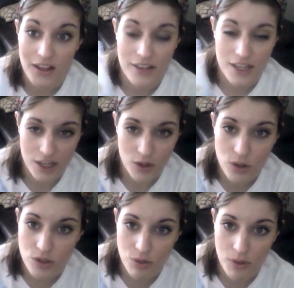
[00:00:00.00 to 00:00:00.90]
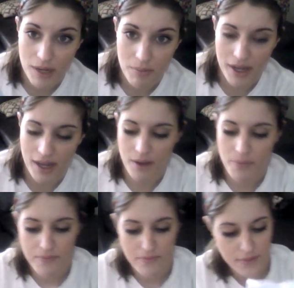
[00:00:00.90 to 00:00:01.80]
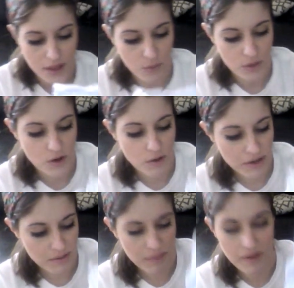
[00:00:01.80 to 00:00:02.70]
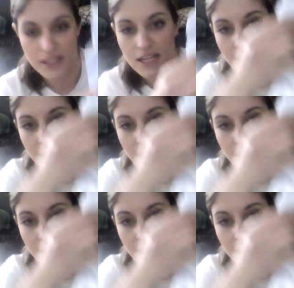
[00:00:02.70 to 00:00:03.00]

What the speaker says: they can hold quite a bit. When you open them up on the